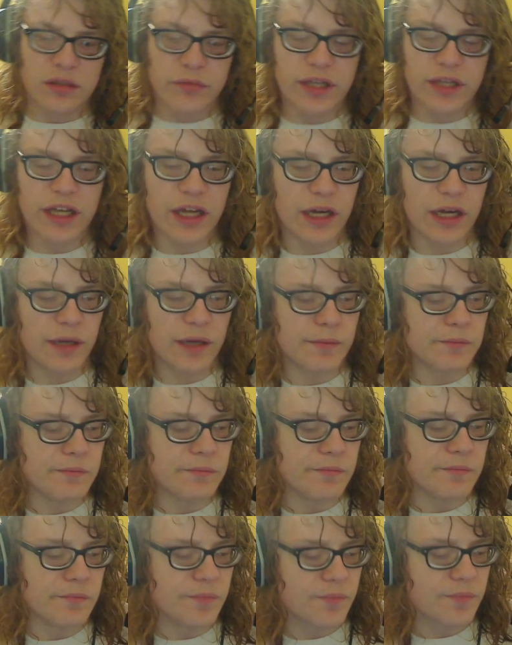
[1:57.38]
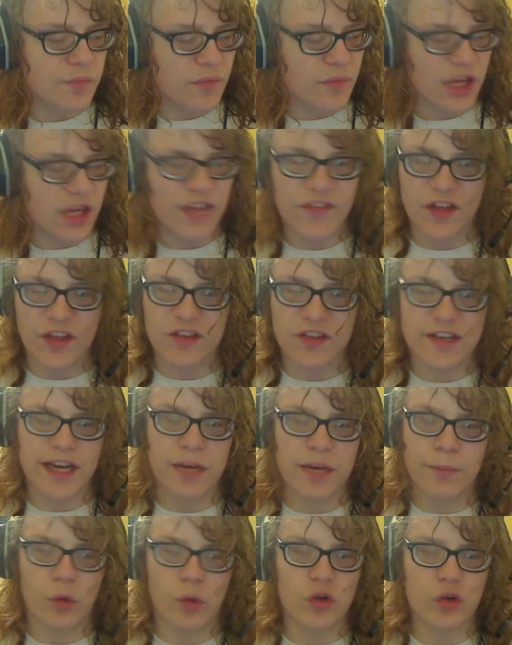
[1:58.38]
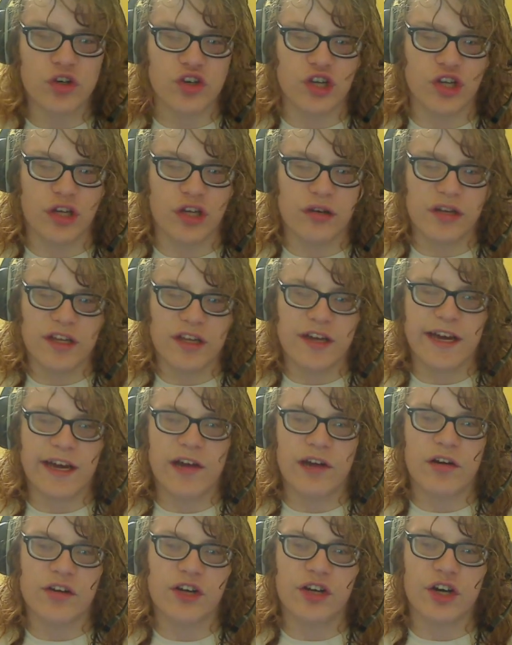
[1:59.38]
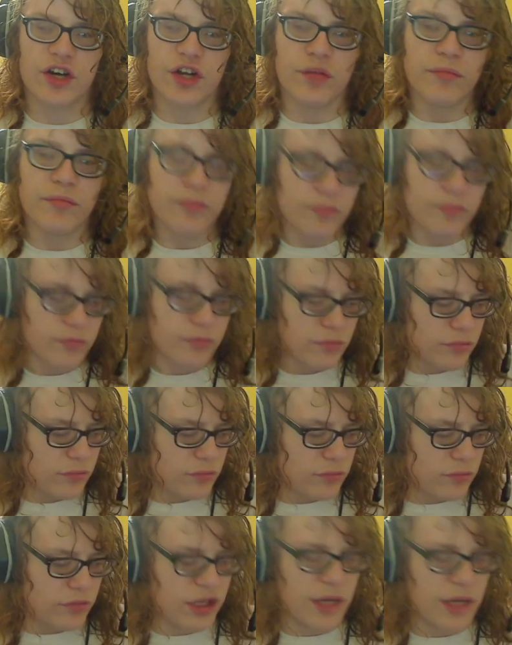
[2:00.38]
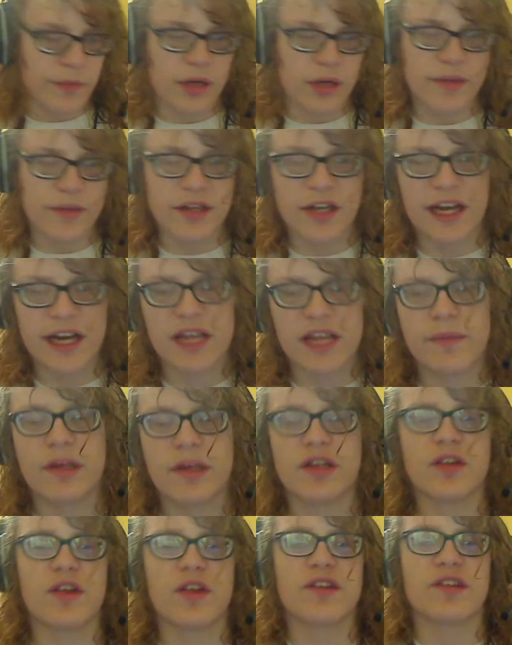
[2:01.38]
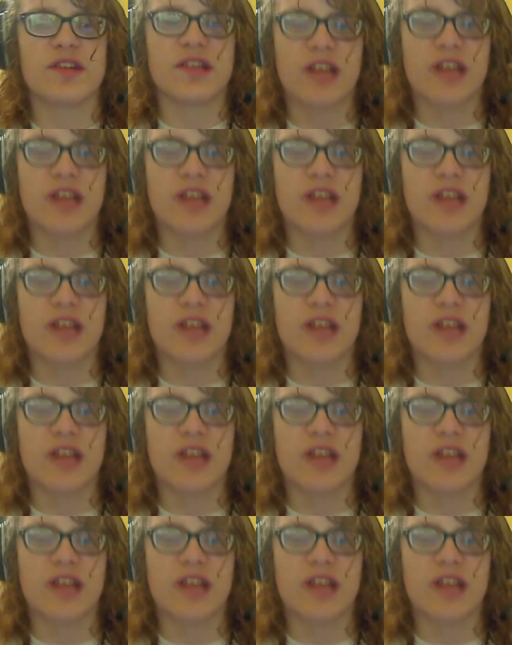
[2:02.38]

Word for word: Yeah, um, I think it's kind of bullshit and kind of retarded. But yeah, I'm going to be documenting this